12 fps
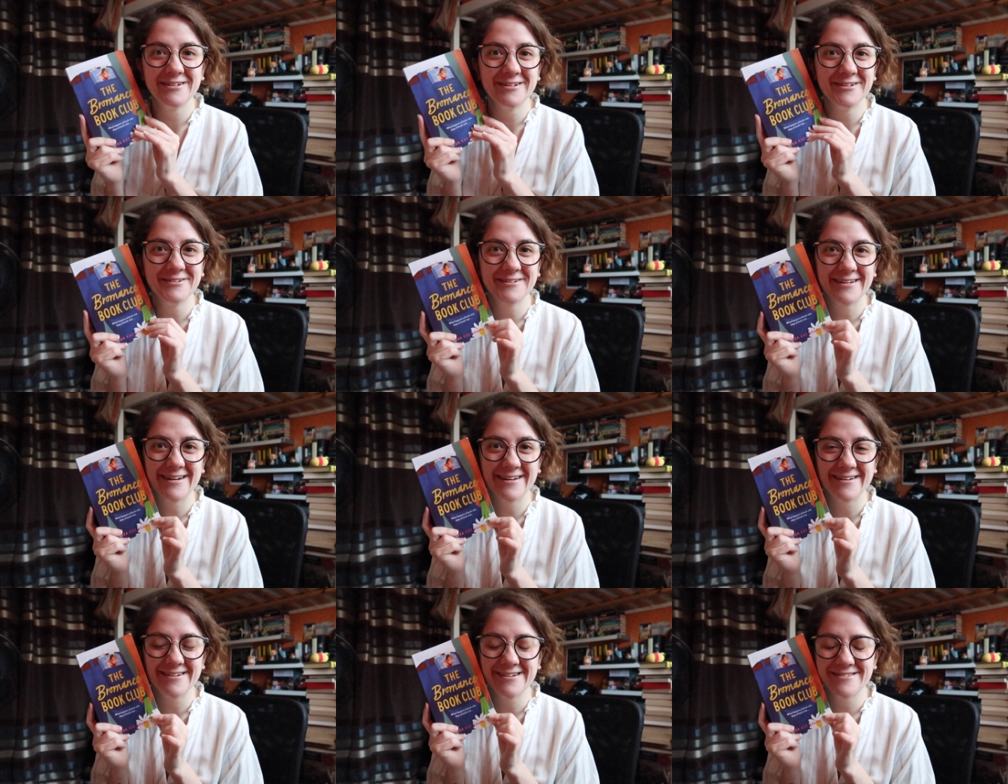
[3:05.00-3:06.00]
look at
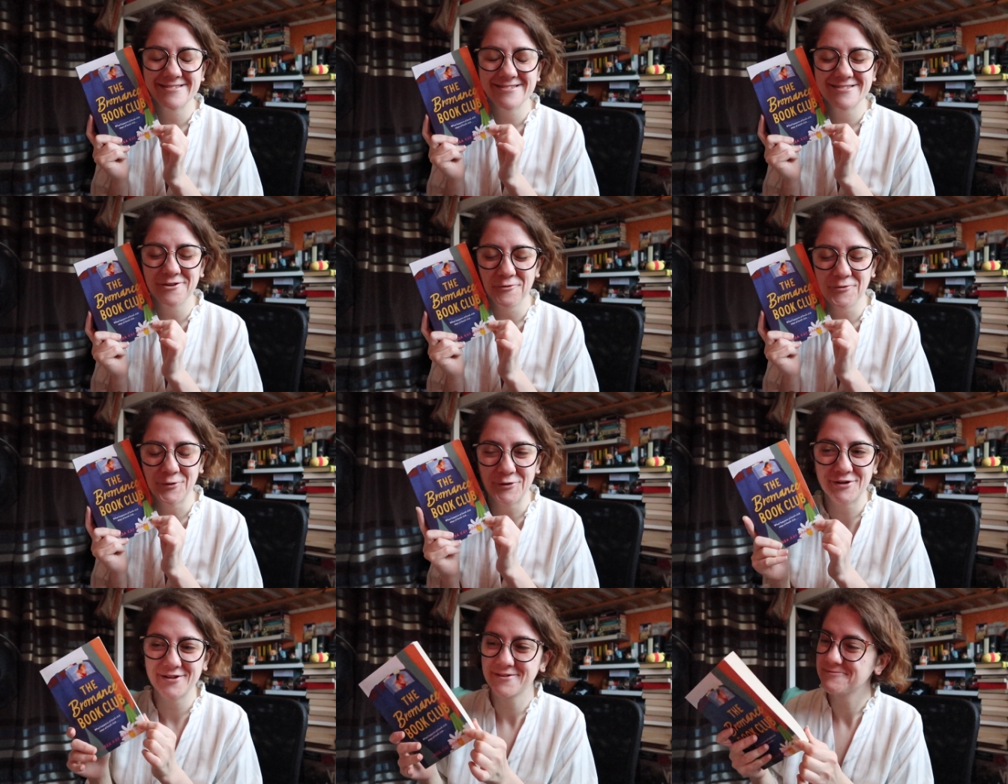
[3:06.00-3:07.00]
it it's so
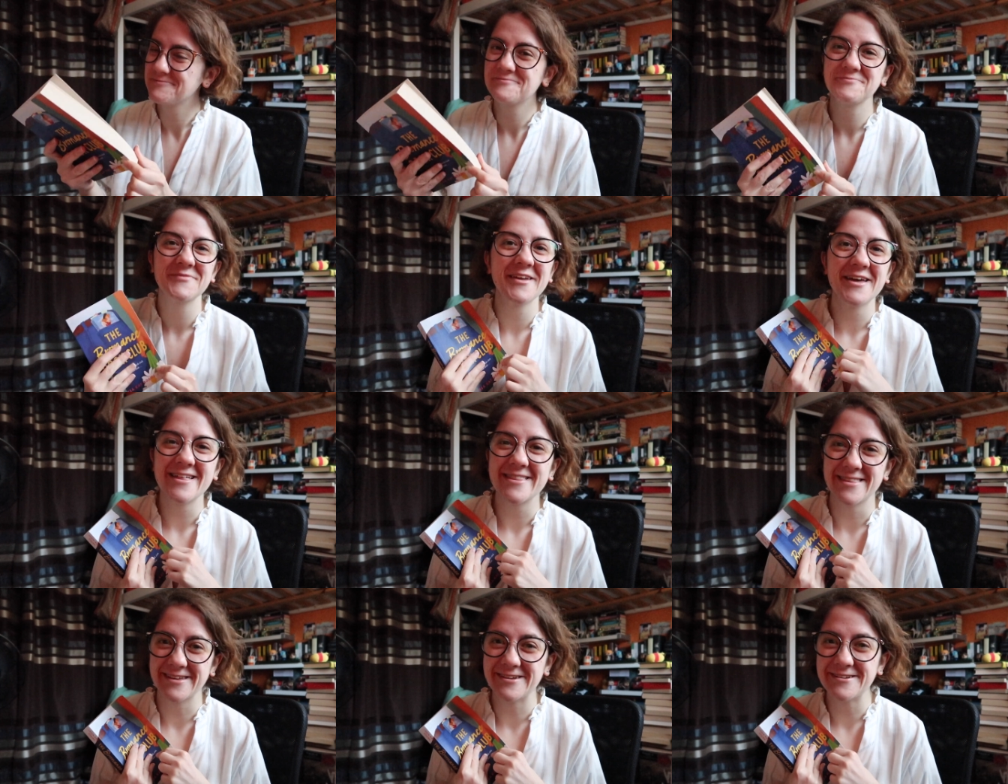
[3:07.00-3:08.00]
good
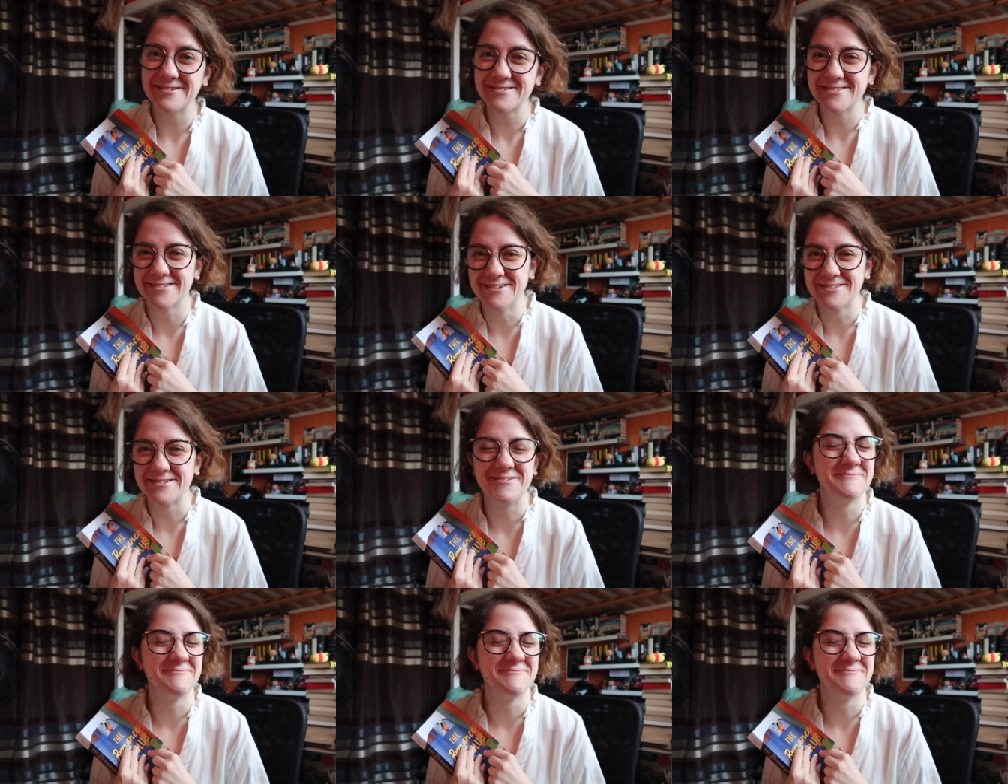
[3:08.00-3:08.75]
thank you so so